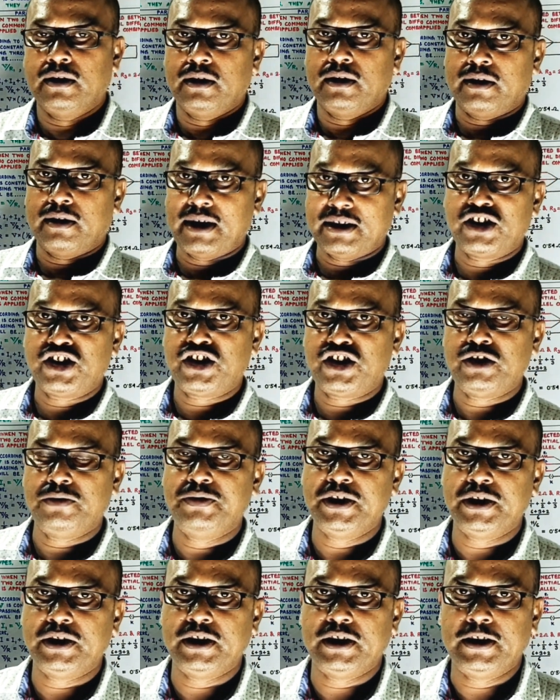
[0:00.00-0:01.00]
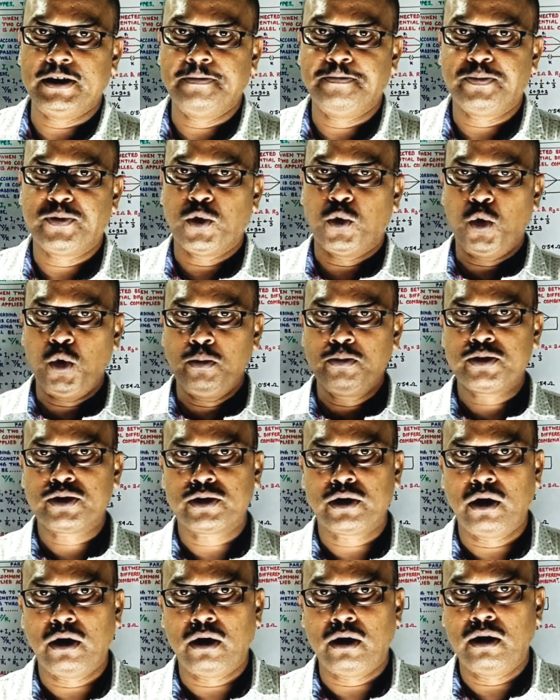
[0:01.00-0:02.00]
resistivity, Ohm's
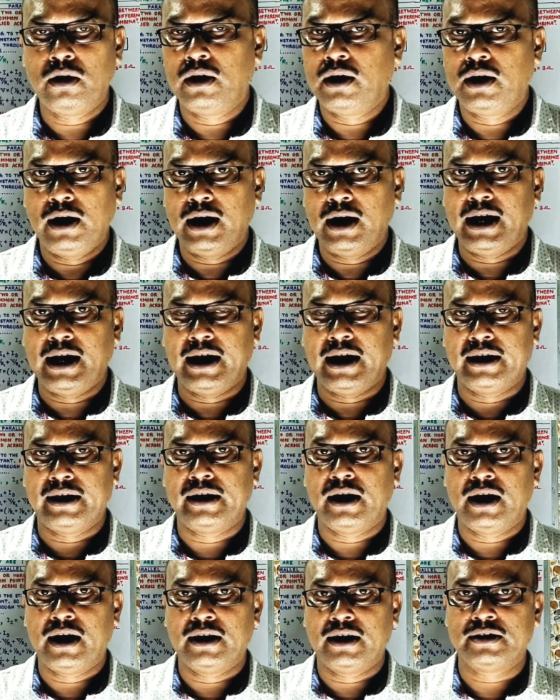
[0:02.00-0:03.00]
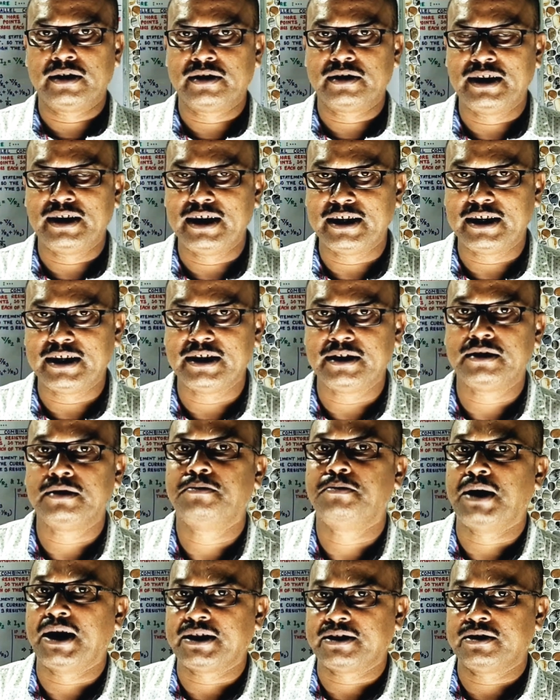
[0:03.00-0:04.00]
law and other related
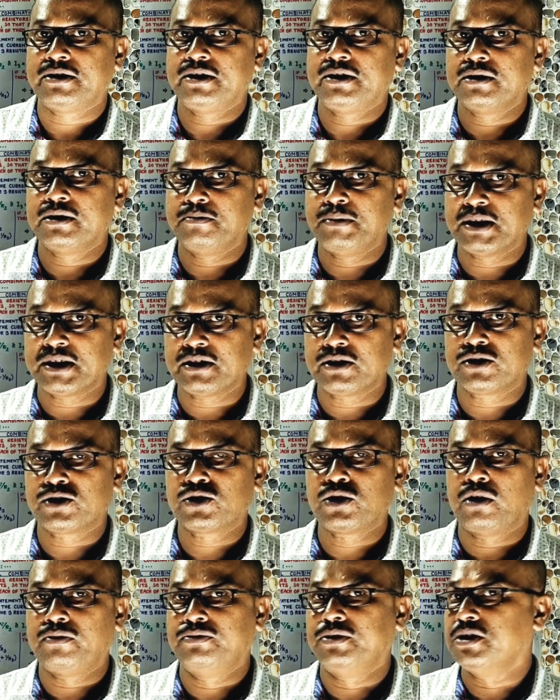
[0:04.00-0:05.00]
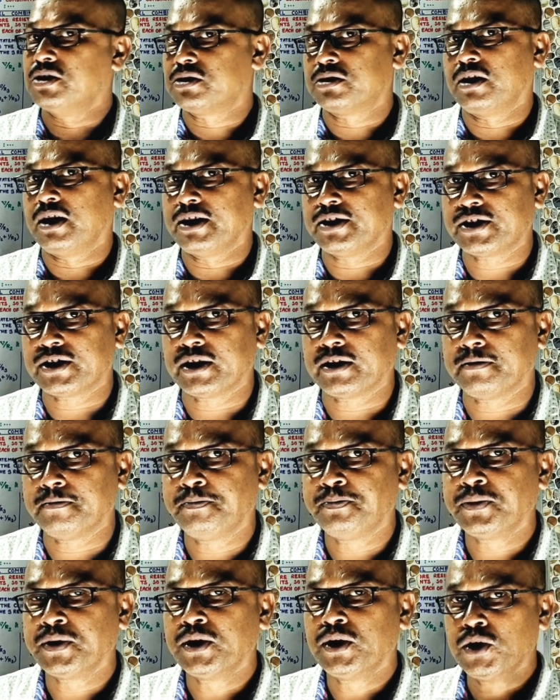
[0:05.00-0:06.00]
material matters of this relation.
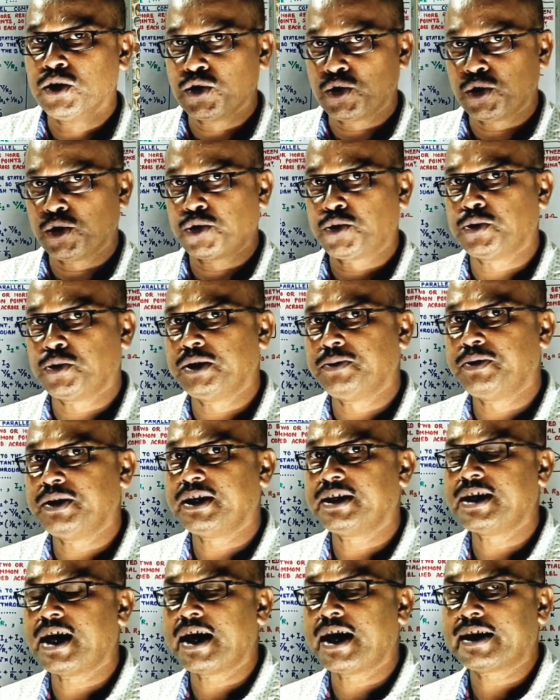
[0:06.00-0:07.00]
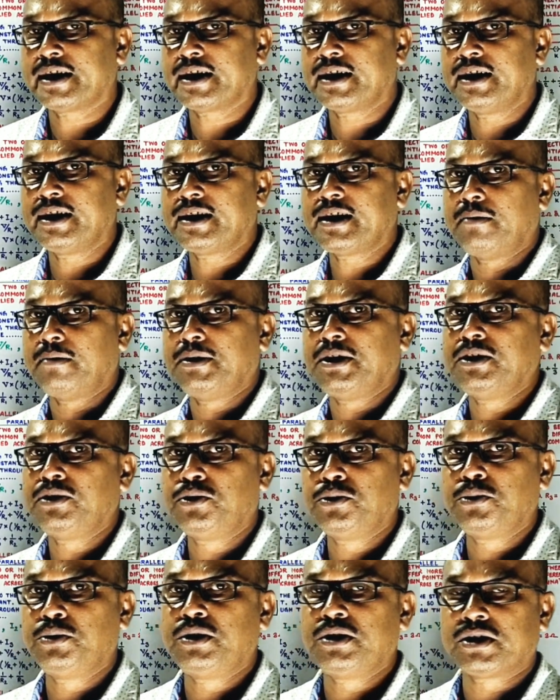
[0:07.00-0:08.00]
So today we are directly coming
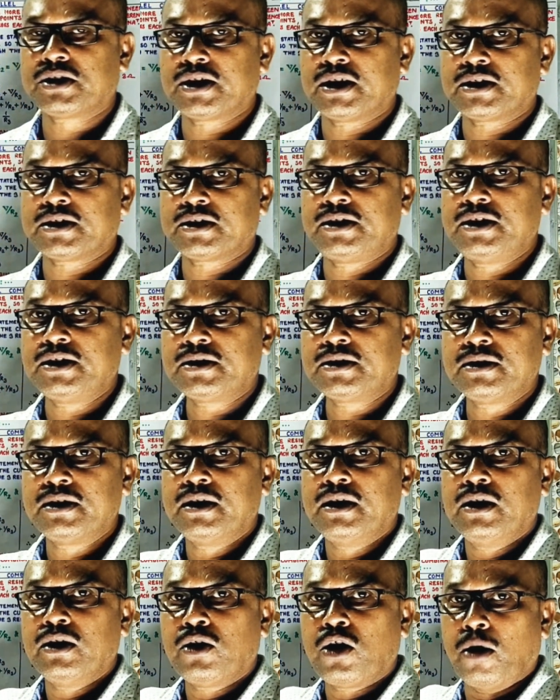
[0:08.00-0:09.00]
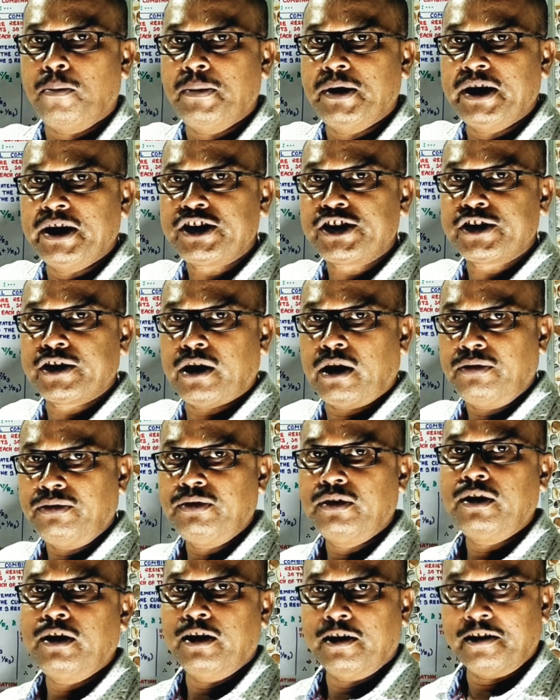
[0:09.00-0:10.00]
to discuss this combination of
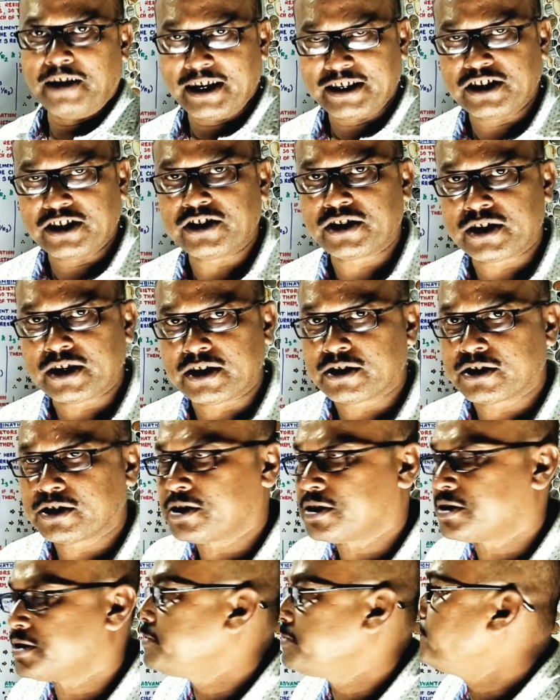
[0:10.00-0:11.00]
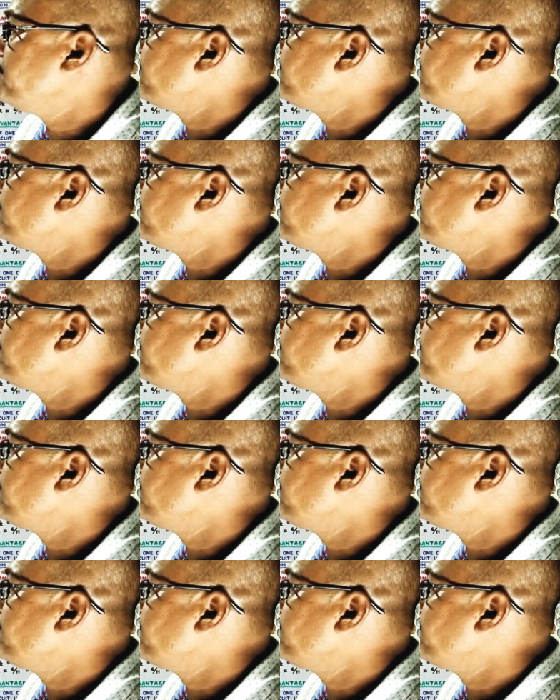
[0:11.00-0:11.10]
resistances.